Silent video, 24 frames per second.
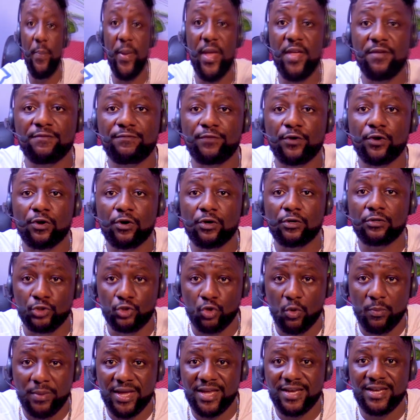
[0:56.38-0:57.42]
paying for your
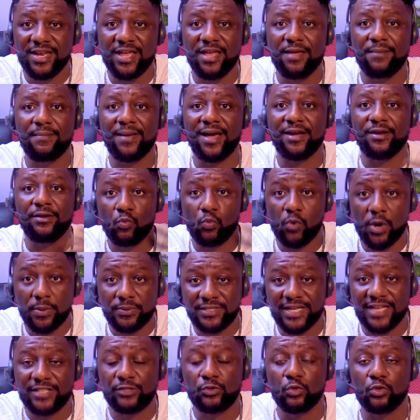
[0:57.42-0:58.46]
domain name and
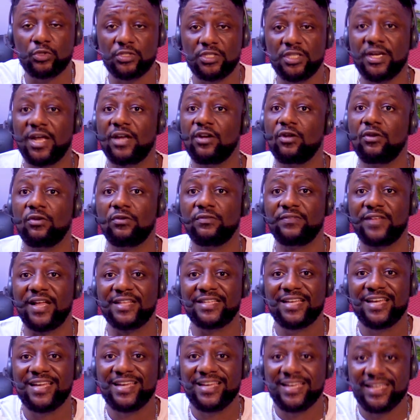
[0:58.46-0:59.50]
website hosting and all of
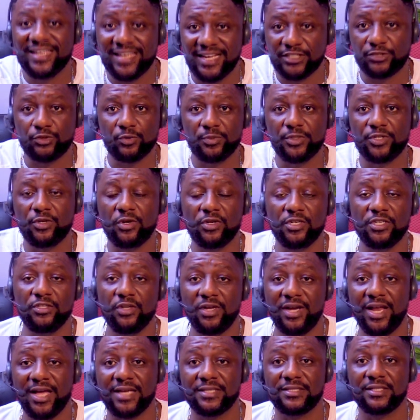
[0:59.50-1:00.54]
that, it has to be done in
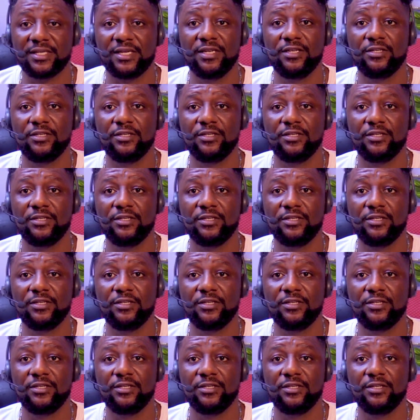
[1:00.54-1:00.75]
dollars.